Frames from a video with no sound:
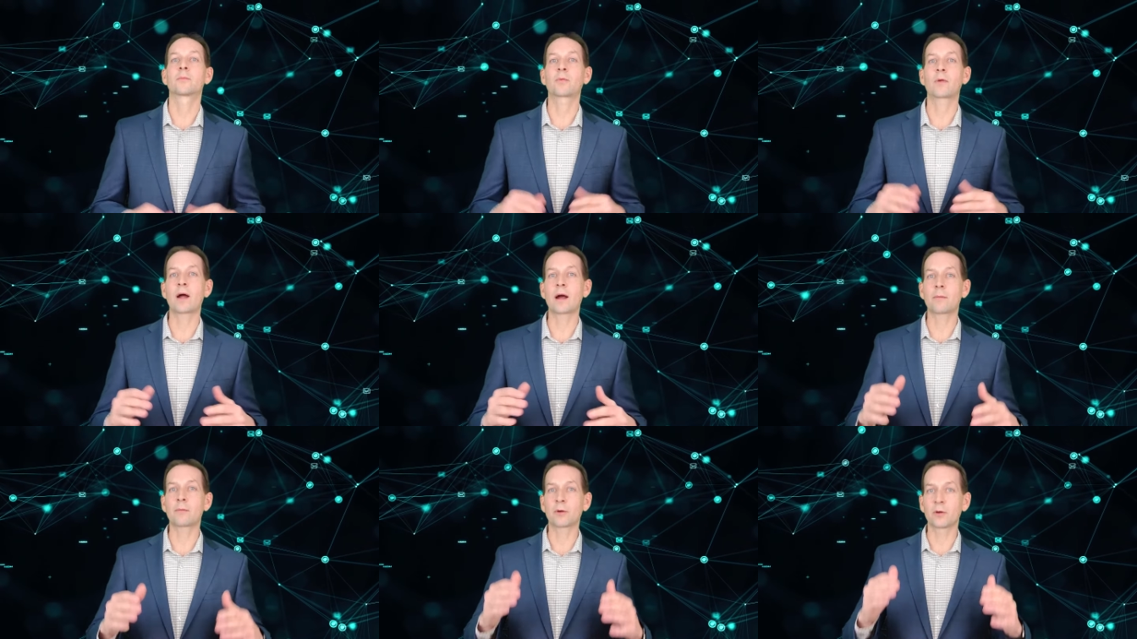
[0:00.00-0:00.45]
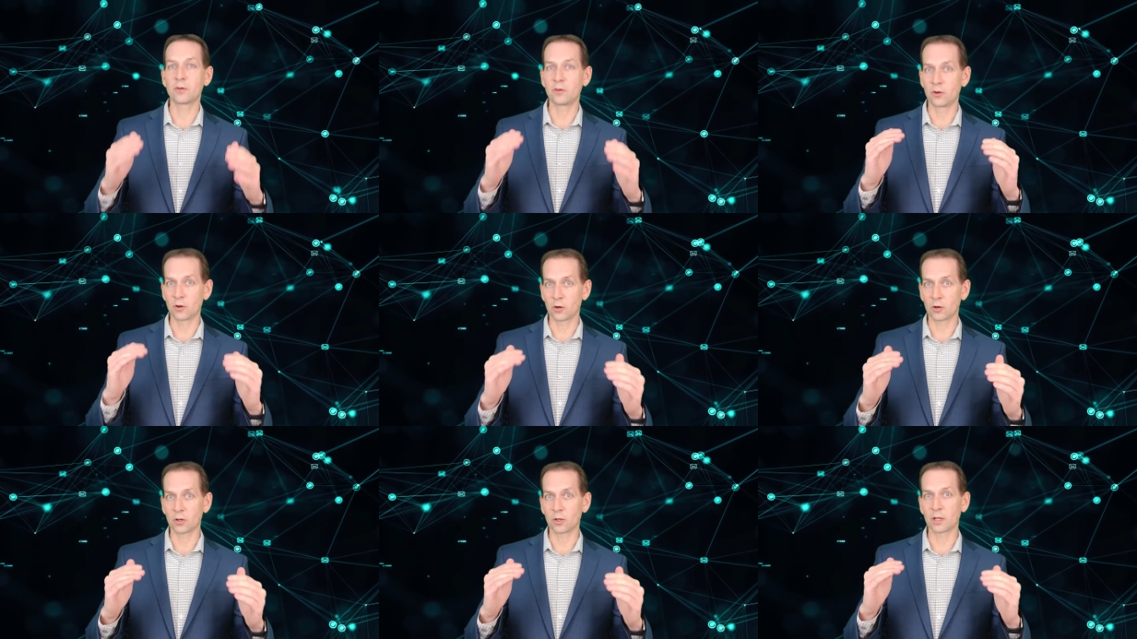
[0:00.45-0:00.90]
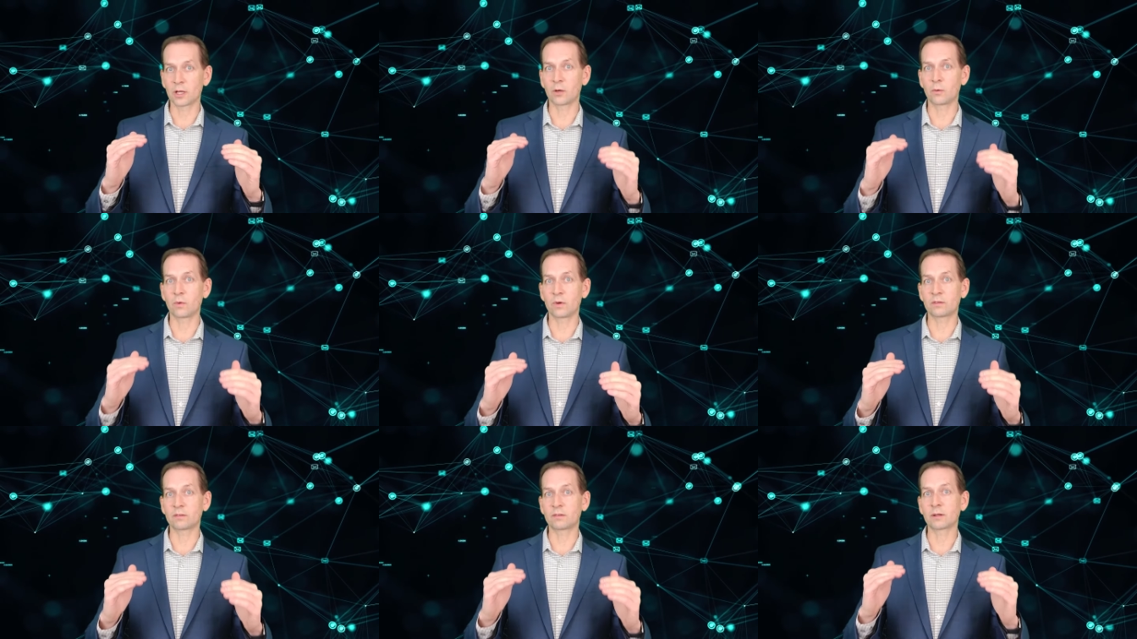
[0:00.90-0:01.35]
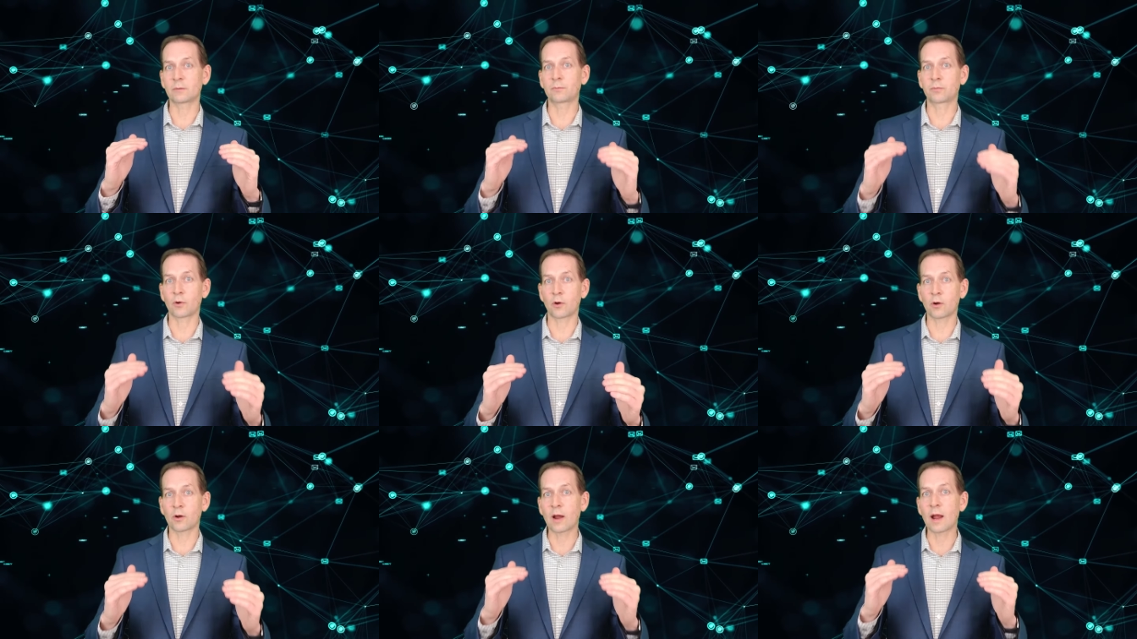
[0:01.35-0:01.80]
the proper neurolinguistic
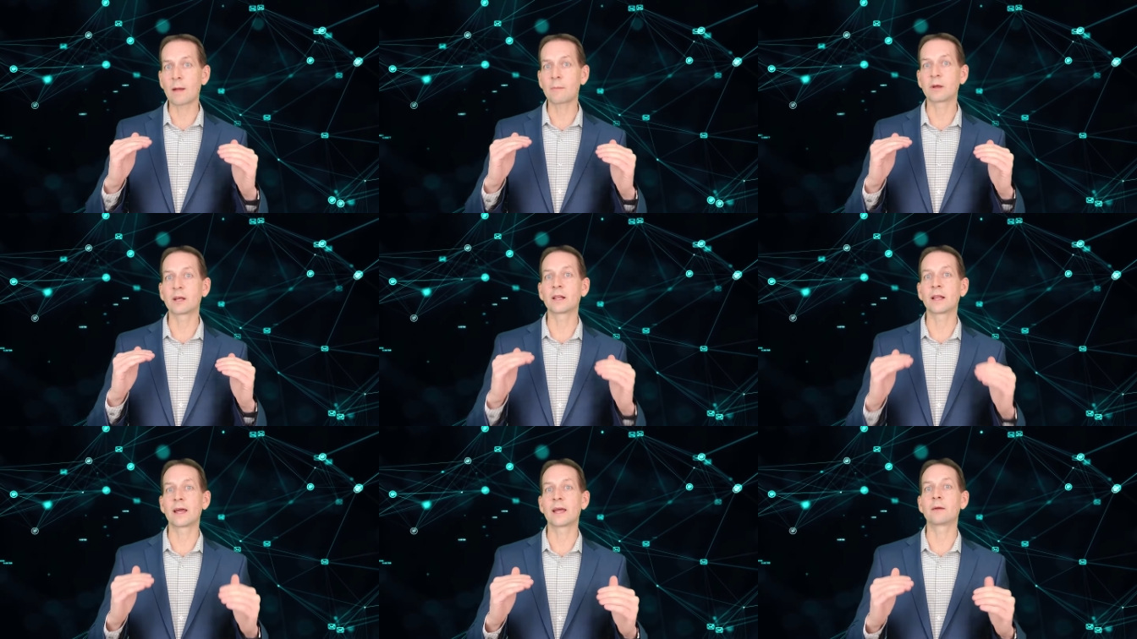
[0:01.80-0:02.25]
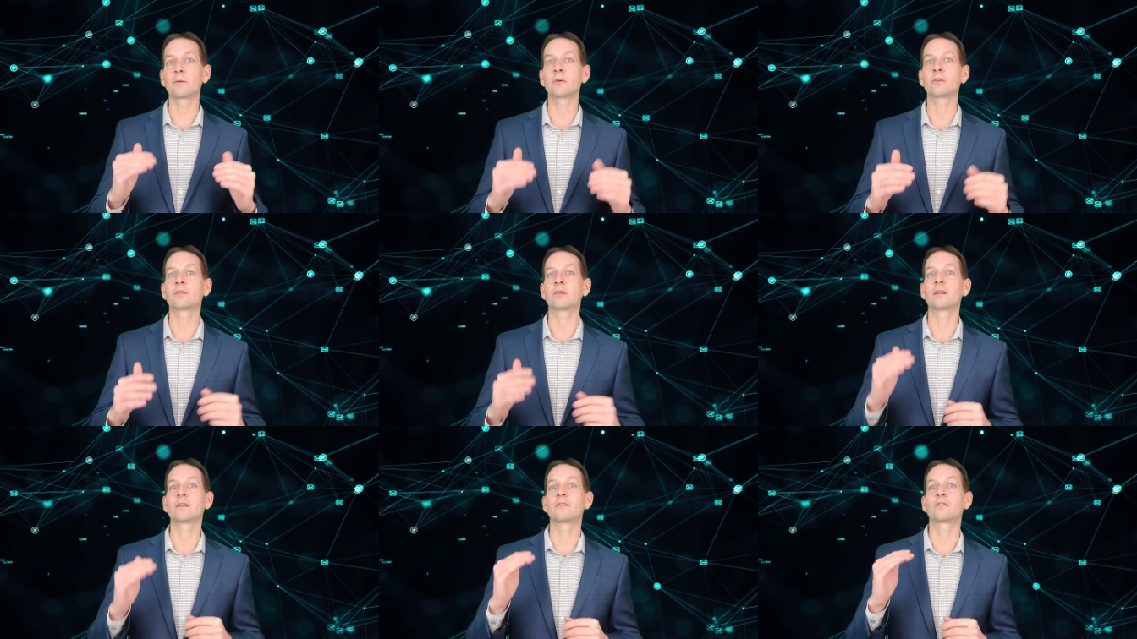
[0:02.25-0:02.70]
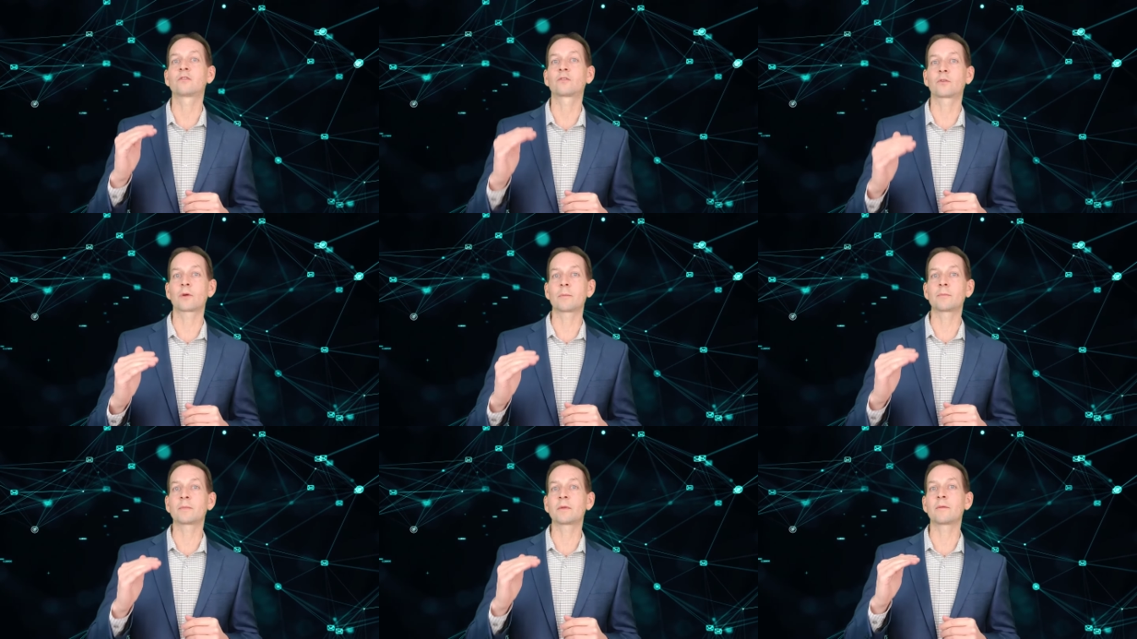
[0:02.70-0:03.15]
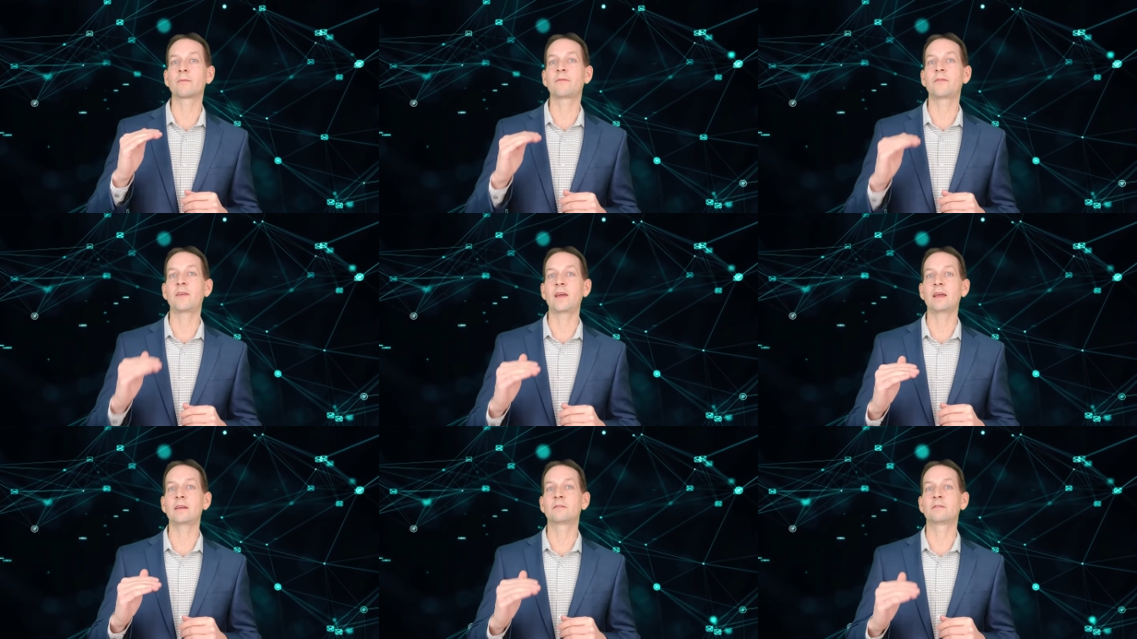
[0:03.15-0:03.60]
programming language and descriptive
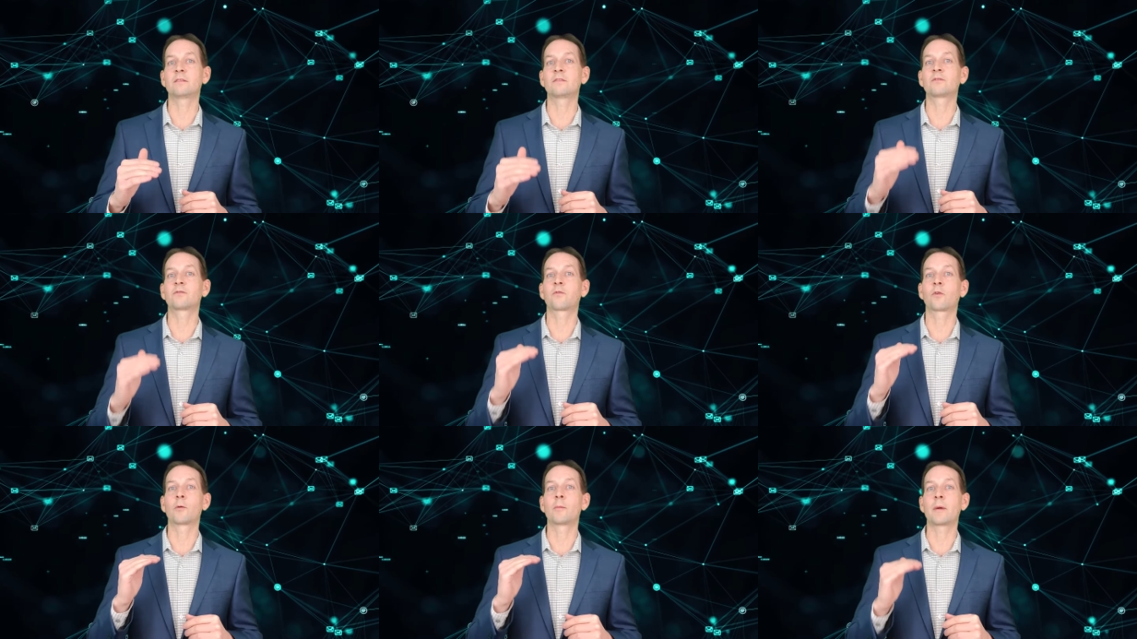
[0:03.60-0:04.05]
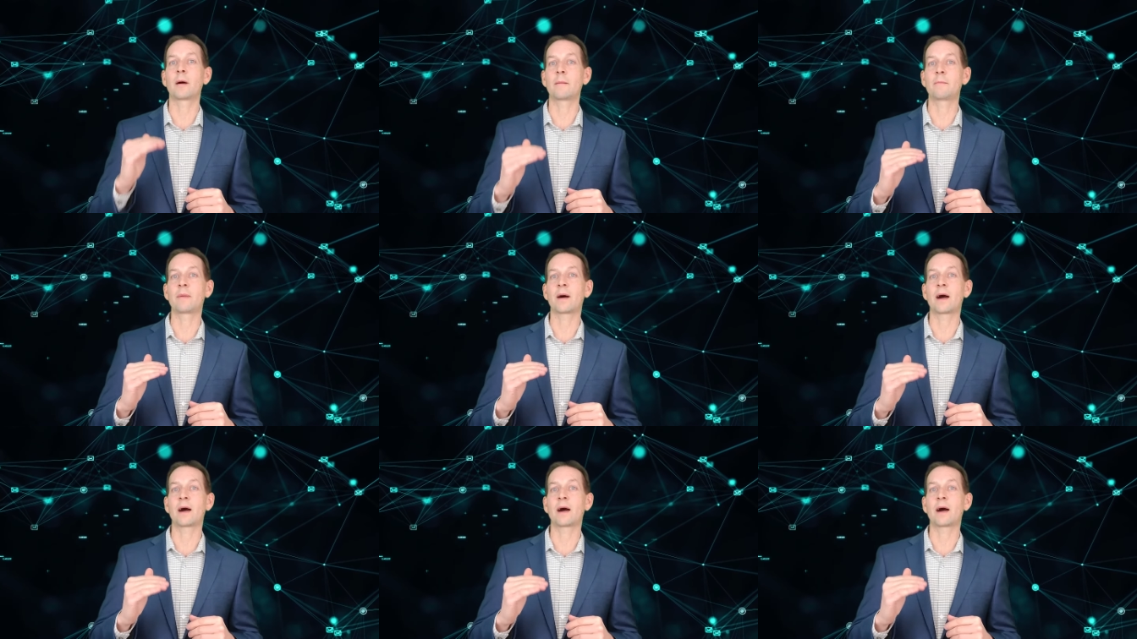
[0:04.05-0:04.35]
phases for my